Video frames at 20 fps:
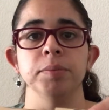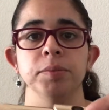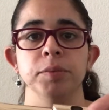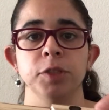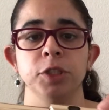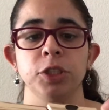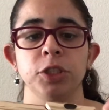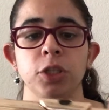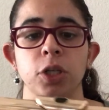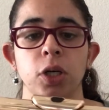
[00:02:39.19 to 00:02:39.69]

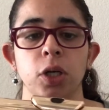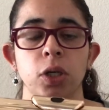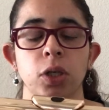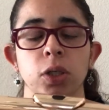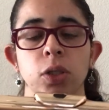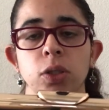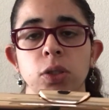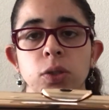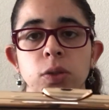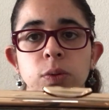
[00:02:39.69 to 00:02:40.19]

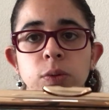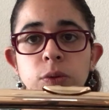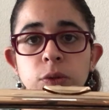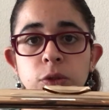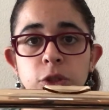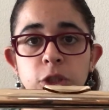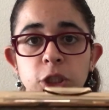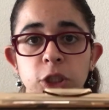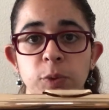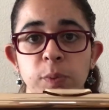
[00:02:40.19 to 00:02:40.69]
So
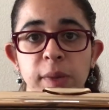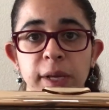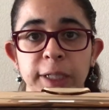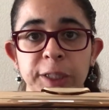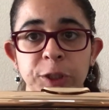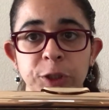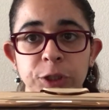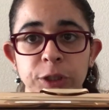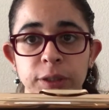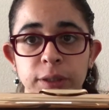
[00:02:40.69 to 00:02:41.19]
just make
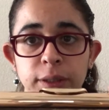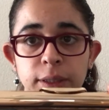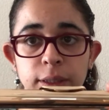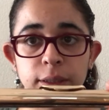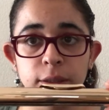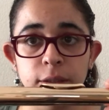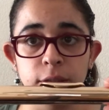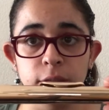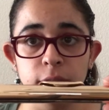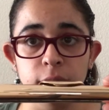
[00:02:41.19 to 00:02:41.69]
sure
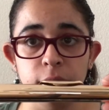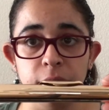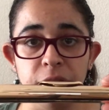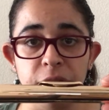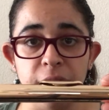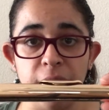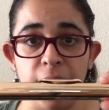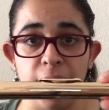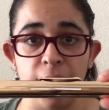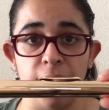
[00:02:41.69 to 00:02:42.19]

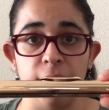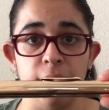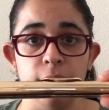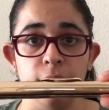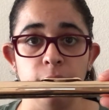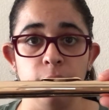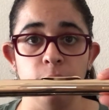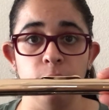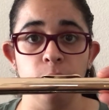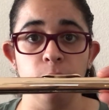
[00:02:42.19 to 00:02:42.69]

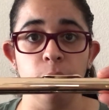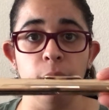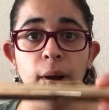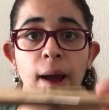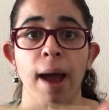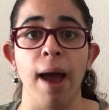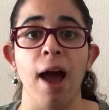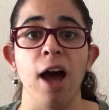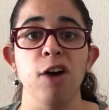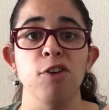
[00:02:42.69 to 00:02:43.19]
that you
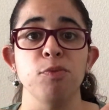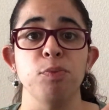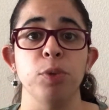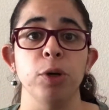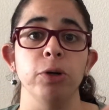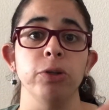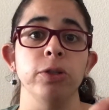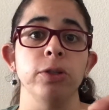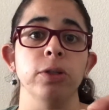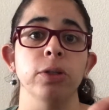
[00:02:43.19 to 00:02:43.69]
have
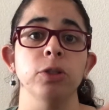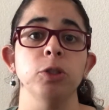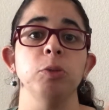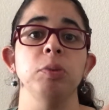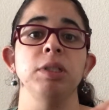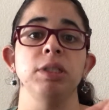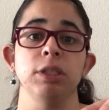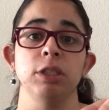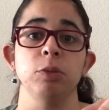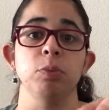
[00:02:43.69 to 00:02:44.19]
both of those
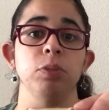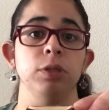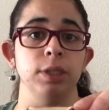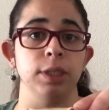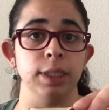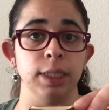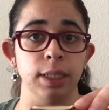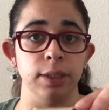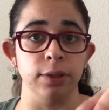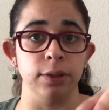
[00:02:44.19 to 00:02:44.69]
pieces put
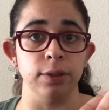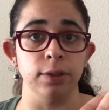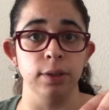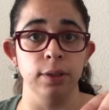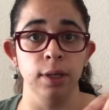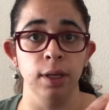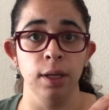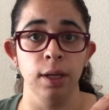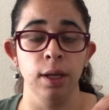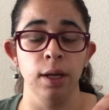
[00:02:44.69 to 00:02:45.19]
together,
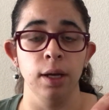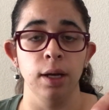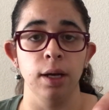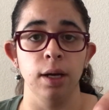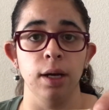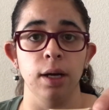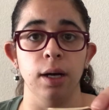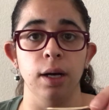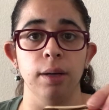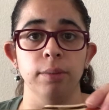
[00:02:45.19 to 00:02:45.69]

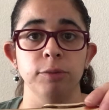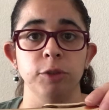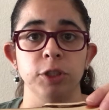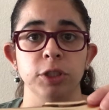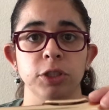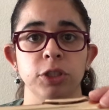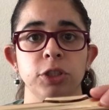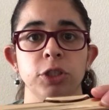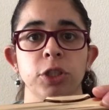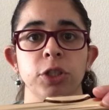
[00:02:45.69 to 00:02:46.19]

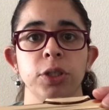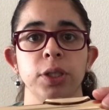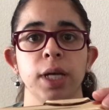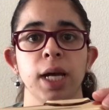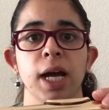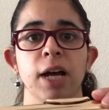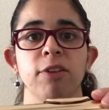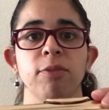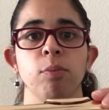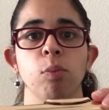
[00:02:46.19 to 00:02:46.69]
just so you
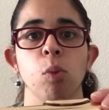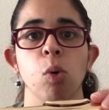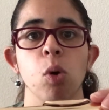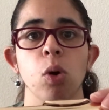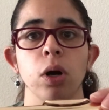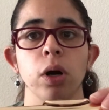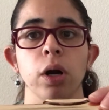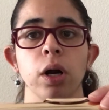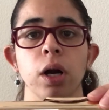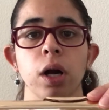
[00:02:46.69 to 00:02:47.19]
have
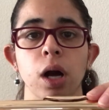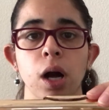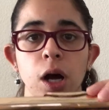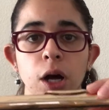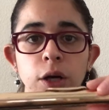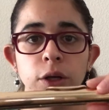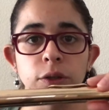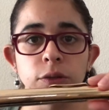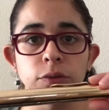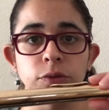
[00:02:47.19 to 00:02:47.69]
more
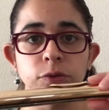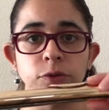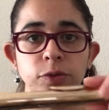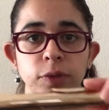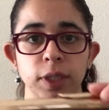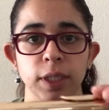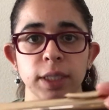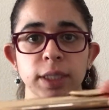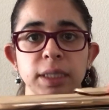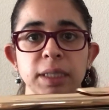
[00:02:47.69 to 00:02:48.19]
of
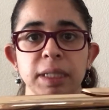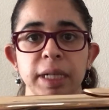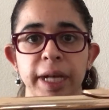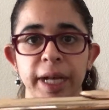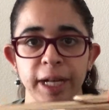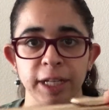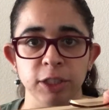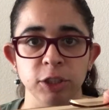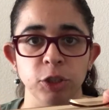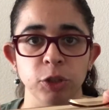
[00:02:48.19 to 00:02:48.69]
a
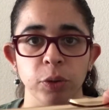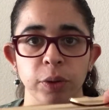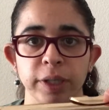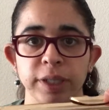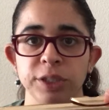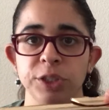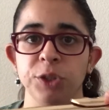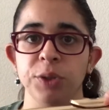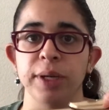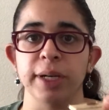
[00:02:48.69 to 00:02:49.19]
head
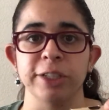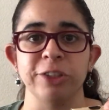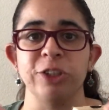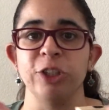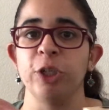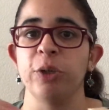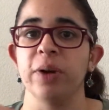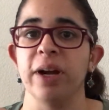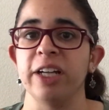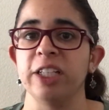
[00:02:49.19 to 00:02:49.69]
joint to actually
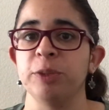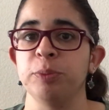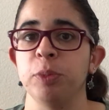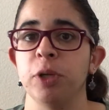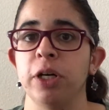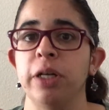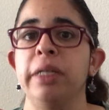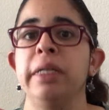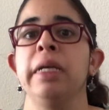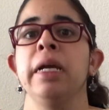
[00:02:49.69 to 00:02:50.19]
grasp
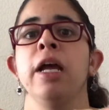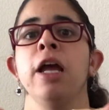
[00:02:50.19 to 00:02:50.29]
on,